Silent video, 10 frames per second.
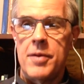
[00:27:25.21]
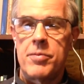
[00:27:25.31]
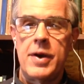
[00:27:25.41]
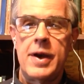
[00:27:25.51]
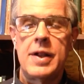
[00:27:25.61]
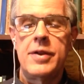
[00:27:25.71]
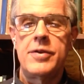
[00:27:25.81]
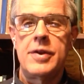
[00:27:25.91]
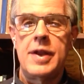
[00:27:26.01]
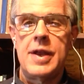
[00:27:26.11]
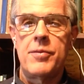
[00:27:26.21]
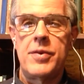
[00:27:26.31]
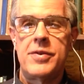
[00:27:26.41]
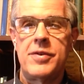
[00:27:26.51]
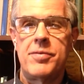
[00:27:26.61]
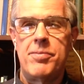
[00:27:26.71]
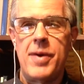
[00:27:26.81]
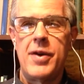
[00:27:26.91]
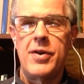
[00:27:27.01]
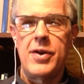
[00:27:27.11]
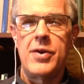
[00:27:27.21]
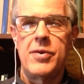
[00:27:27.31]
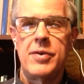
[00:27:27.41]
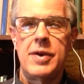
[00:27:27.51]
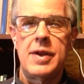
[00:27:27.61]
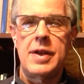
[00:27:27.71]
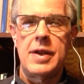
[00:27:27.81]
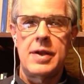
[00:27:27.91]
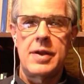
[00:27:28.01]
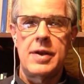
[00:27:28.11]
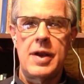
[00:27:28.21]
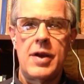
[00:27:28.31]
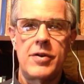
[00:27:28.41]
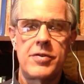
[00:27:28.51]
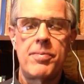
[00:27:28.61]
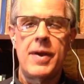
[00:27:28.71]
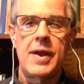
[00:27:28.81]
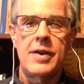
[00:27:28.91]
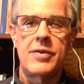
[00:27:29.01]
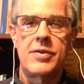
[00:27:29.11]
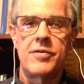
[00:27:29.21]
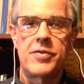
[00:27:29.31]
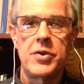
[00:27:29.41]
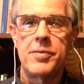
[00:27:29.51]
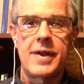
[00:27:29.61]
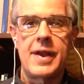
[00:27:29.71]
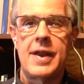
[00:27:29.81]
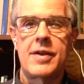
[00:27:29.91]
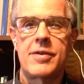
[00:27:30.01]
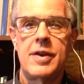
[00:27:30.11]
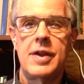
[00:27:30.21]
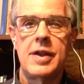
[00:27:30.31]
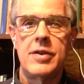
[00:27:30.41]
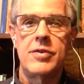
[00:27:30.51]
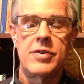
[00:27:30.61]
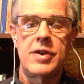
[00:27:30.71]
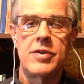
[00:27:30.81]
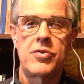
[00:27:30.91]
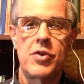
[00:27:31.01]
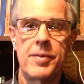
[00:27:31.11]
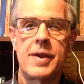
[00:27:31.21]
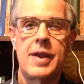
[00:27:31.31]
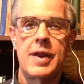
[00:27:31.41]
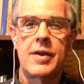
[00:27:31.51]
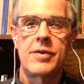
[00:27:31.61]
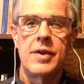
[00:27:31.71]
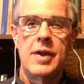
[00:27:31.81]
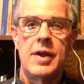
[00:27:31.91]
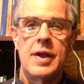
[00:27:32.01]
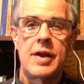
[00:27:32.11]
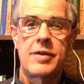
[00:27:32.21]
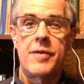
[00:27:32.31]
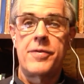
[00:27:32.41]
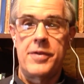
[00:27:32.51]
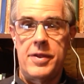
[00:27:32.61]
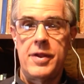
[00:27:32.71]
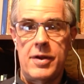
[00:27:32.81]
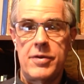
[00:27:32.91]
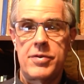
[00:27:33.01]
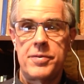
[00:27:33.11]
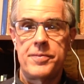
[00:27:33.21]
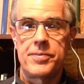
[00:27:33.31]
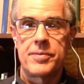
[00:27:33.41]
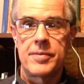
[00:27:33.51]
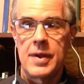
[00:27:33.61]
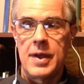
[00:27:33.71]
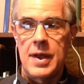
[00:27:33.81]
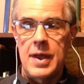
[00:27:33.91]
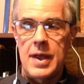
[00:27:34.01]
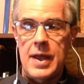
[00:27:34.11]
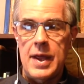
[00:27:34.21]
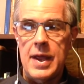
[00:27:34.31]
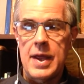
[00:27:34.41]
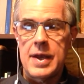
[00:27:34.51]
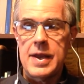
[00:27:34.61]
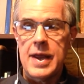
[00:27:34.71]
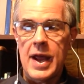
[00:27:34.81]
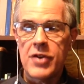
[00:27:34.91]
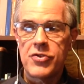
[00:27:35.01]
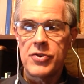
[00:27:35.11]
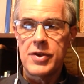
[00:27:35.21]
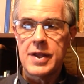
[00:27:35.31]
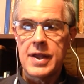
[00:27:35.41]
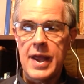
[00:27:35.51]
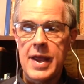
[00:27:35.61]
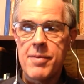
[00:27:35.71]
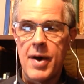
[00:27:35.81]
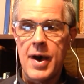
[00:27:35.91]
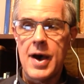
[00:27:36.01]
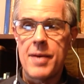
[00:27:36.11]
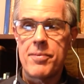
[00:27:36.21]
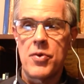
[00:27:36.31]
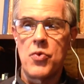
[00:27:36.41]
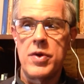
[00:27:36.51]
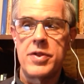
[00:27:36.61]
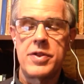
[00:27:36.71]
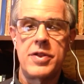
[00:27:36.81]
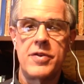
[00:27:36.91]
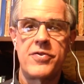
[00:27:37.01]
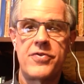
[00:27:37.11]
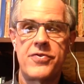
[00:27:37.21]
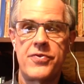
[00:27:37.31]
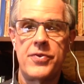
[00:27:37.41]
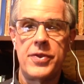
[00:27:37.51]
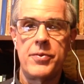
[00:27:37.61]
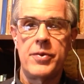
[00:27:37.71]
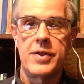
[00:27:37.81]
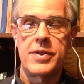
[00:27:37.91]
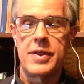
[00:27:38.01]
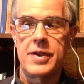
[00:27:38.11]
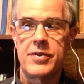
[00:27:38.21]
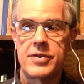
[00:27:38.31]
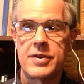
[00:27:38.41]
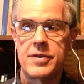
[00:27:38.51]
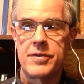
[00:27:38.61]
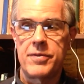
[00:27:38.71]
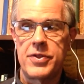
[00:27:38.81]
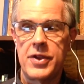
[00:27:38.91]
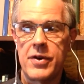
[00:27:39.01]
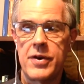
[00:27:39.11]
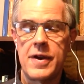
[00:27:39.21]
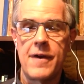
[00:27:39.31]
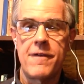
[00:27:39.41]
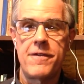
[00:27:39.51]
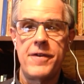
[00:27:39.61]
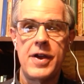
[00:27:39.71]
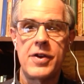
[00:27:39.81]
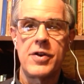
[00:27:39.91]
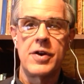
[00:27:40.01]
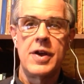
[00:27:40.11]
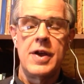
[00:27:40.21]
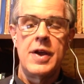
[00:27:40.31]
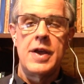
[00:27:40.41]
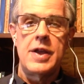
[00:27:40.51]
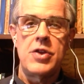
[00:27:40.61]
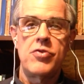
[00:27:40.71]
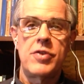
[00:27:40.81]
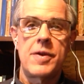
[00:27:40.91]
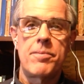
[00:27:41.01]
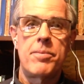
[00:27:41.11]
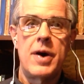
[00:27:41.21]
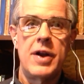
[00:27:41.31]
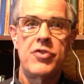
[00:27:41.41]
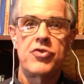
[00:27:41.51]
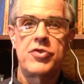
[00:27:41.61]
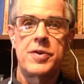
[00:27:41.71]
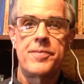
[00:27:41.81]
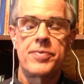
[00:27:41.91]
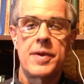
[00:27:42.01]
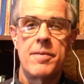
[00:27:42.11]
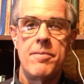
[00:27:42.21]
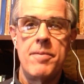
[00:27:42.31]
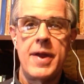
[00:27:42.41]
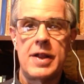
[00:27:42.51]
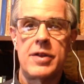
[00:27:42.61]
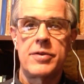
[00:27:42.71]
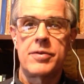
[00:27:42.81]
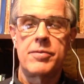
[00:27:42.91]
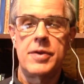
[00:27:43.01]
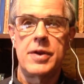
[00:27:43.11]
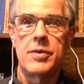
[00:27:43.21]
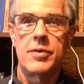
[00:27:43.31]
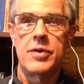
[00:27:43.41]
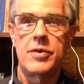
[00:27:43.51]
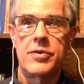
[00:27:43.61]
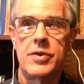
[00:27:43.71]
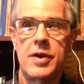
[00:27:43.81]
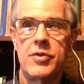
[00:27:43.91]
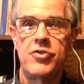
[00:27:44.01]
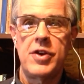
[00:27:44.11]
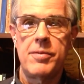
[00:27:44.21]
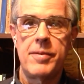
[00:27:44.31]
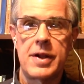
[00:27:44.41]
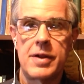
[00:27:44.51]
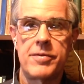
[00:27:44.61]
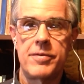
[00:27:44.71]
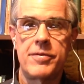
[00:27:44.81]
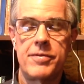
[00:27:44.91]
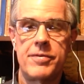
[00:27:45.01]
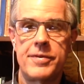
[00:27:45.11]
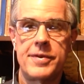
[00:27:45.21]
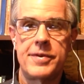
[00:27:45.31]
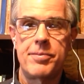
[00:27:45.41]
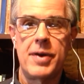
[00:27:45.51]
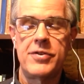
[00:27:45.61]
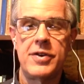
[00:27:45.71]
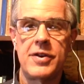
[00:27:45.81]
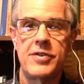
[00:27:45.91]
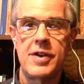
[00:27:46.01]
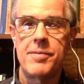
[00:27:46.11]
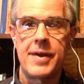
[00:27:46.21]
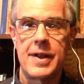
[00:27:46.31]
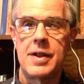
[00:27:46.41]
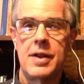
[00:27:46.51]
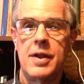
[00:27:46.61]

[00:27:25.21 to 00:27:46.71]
Prandtl is a name which is better known in aerospace and fluid mechanics than he is in soil mechanics, except for this. And he actually came up with this theory of failure using punched metals. In other words, sheet metal, punching sheet metal.